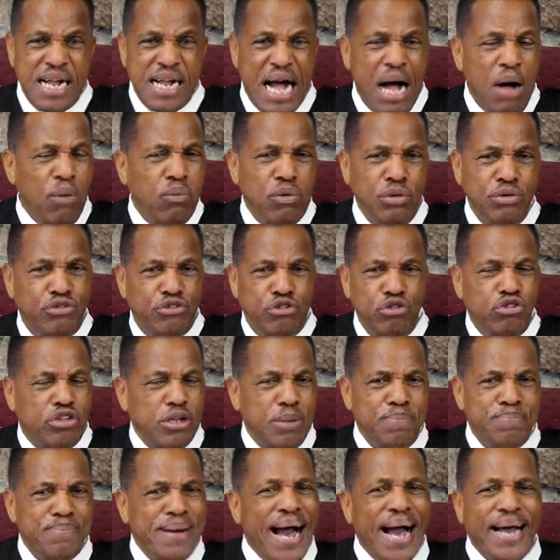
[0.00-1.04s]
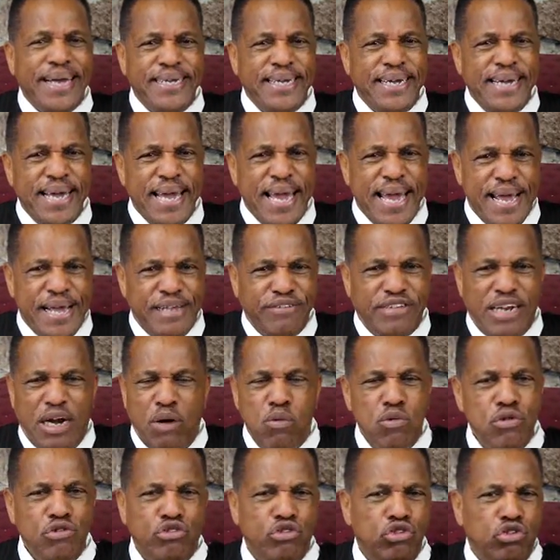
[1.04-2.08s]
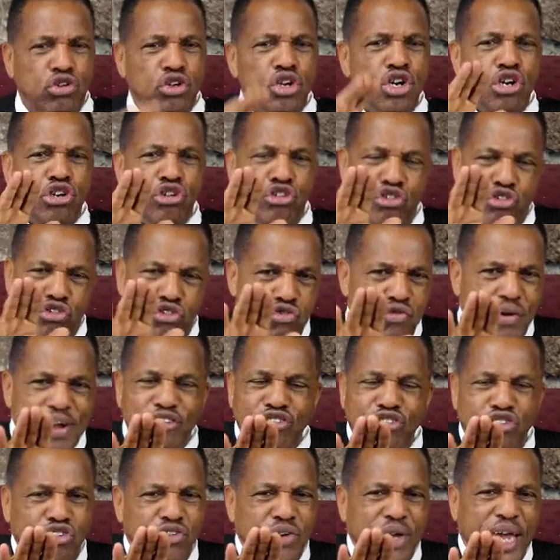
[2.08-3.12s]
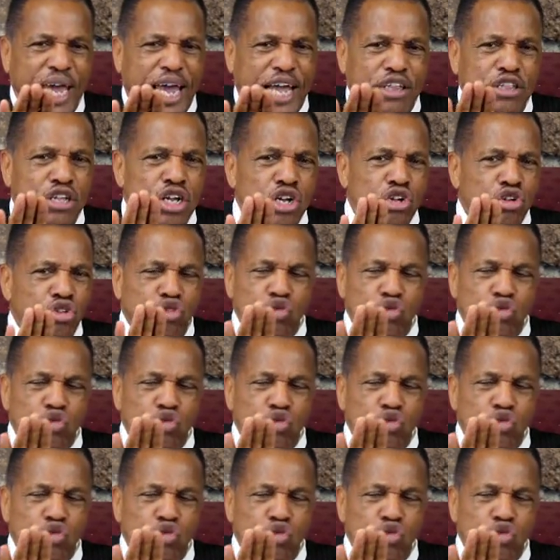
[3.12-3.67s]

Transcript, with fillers: I want you to bow your heads and I want you to stretch your hand